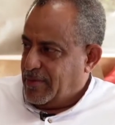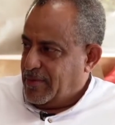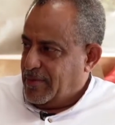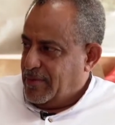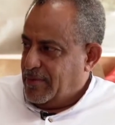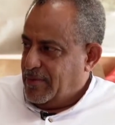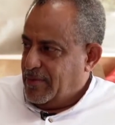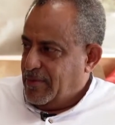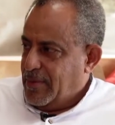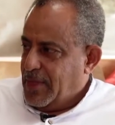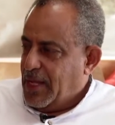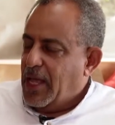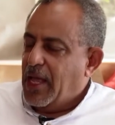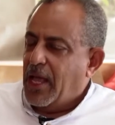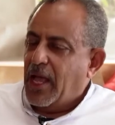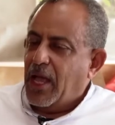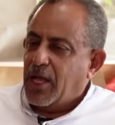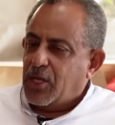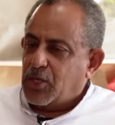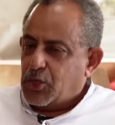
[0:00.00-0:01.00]
You wanted
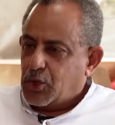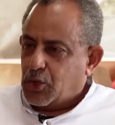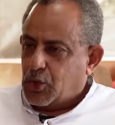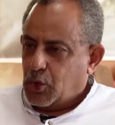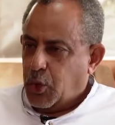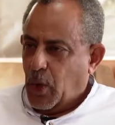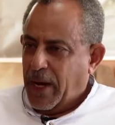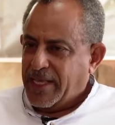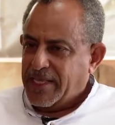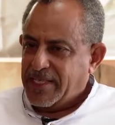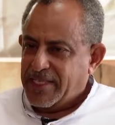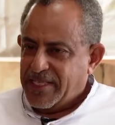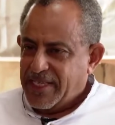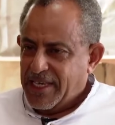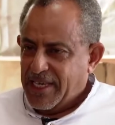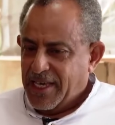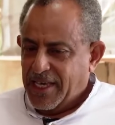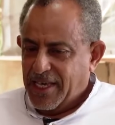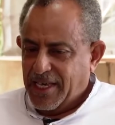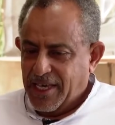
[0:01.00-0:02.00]
to do it in
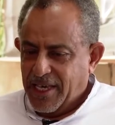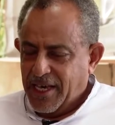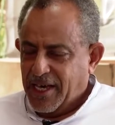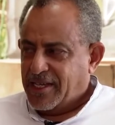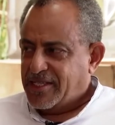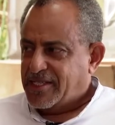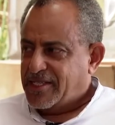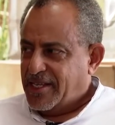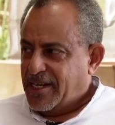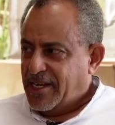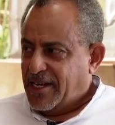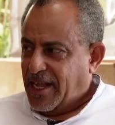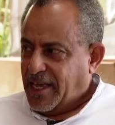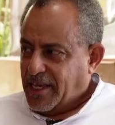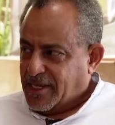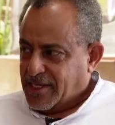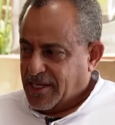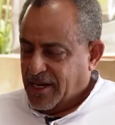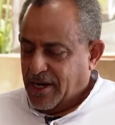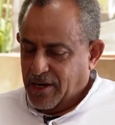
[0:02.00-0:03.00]
1990? 20 years
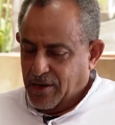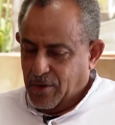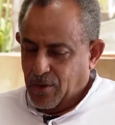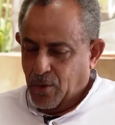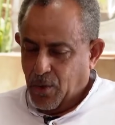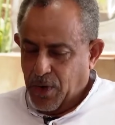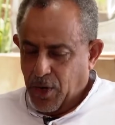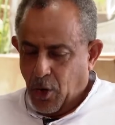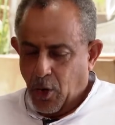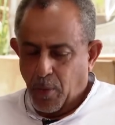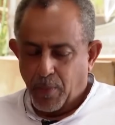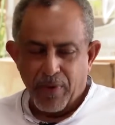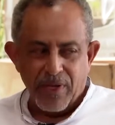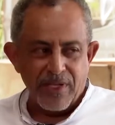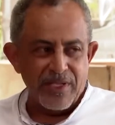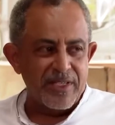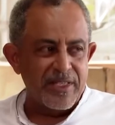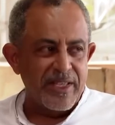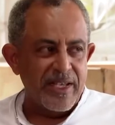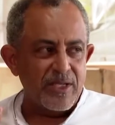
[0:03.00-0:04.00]
later, we
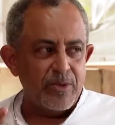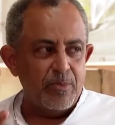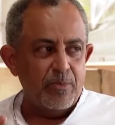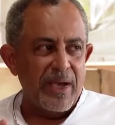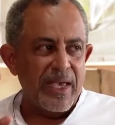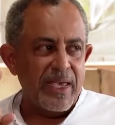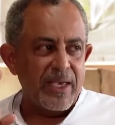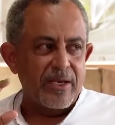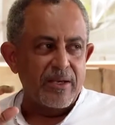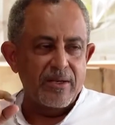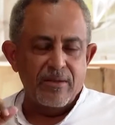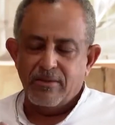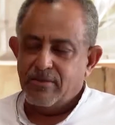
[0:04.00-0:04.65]
opened that bank,